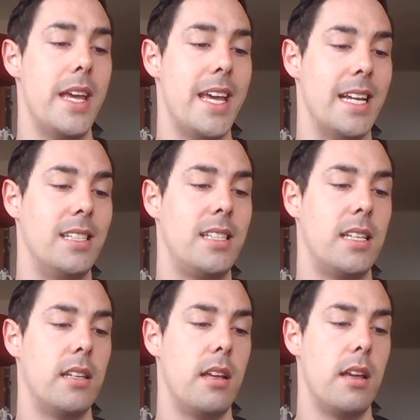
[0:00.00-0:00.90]

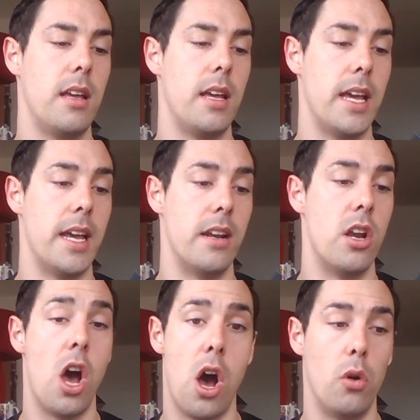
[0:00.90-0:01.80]
is in
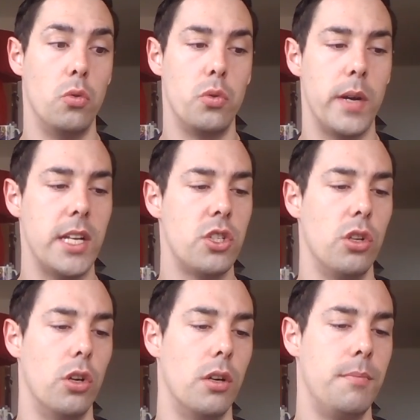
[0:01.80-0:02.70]
old witch
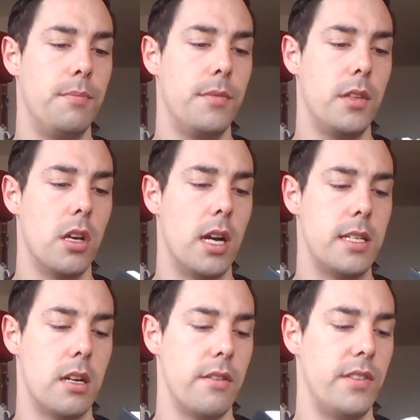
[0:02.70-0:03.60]
lore, the
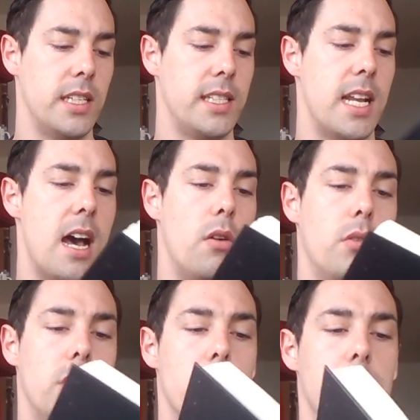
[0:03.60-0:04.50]
idea of this nail,
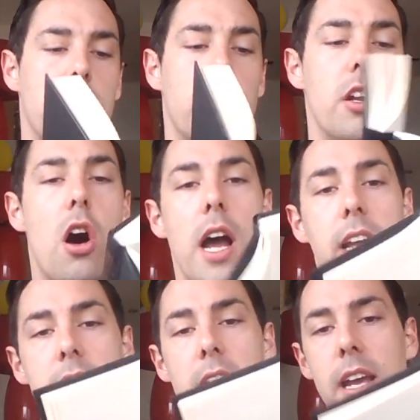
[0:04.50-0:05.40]
using an
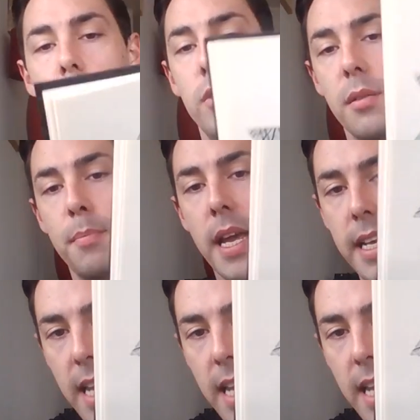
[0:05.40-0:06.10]
iron nail to pin